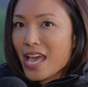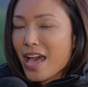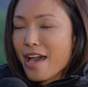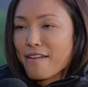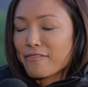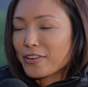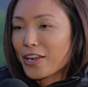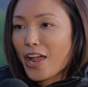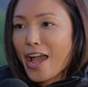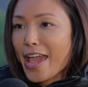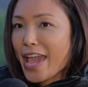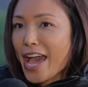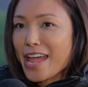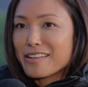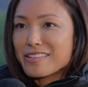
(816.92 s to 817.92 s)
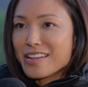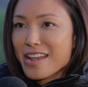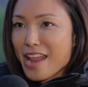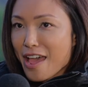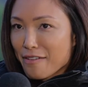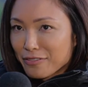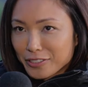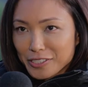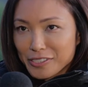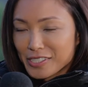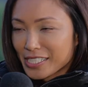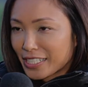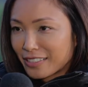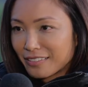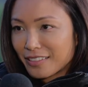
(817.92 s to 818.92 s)
Ever. I had never
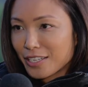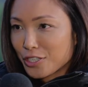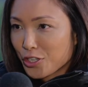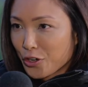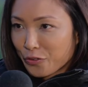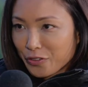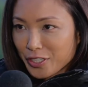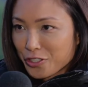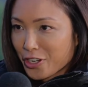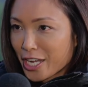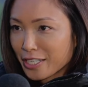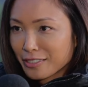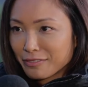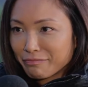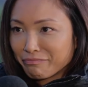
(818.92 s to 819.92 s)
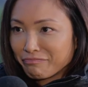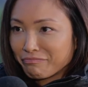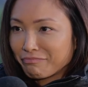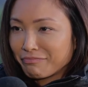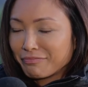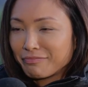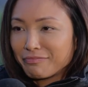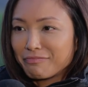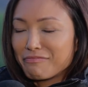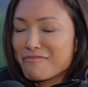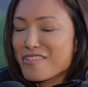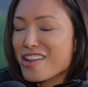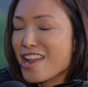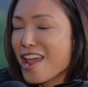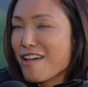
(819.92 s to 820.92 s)
seen a trophy truck.
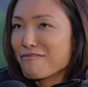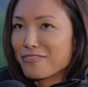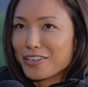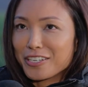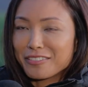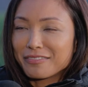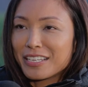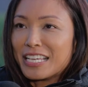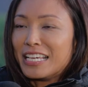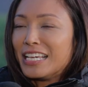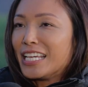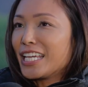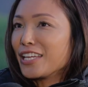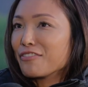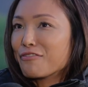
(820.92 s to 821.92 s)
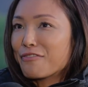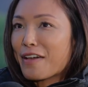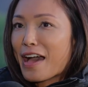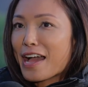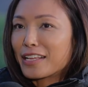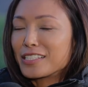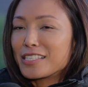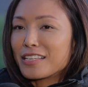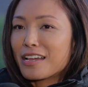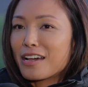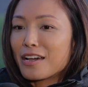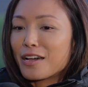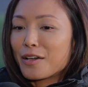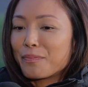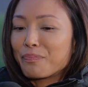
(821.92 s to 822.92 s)
Never. In fact,
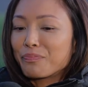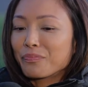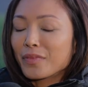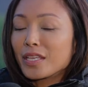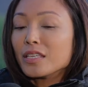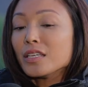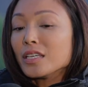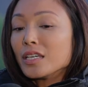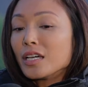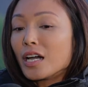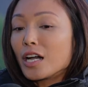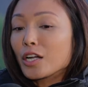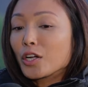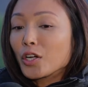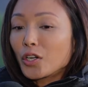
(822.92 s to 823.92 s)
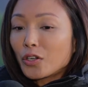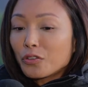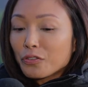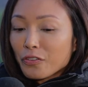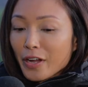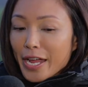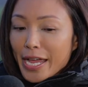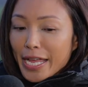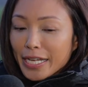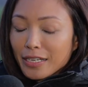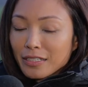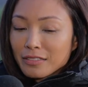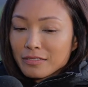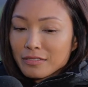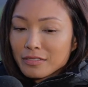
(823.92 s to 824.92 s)
a
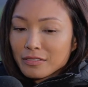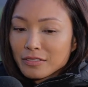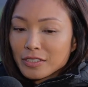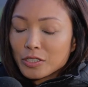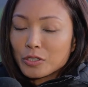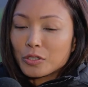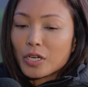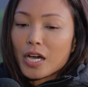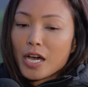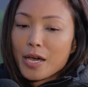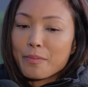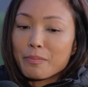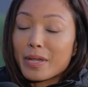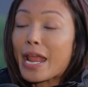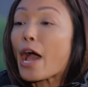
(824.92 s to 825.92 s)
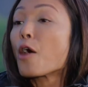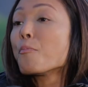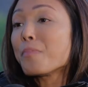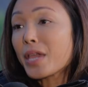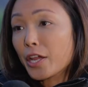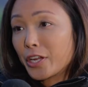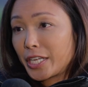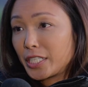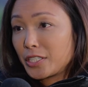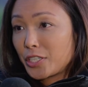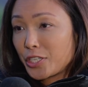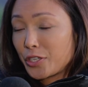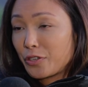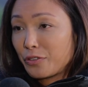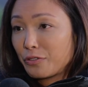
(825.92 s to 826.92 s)
girlfriend, now married
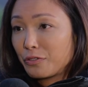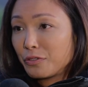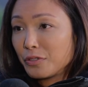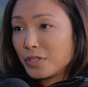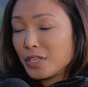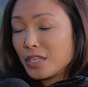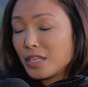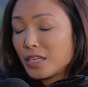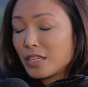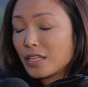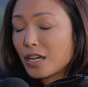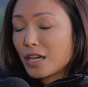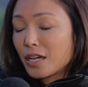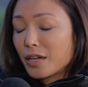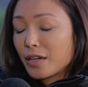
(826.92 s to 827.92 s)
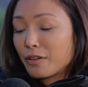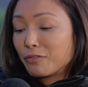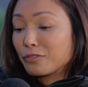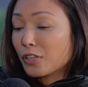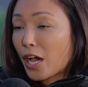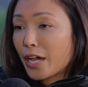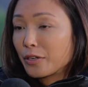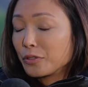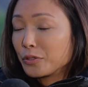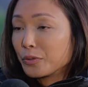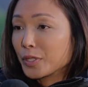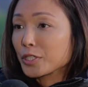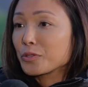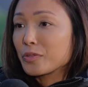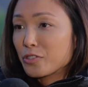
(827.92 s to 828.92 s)
to Vlad, who
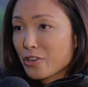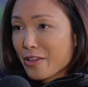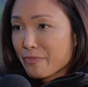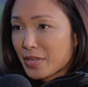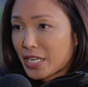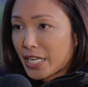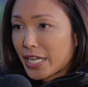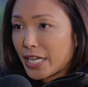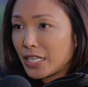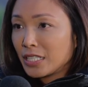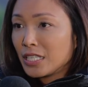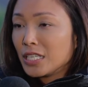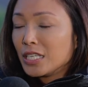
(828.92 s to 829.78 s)
works with Drive Media,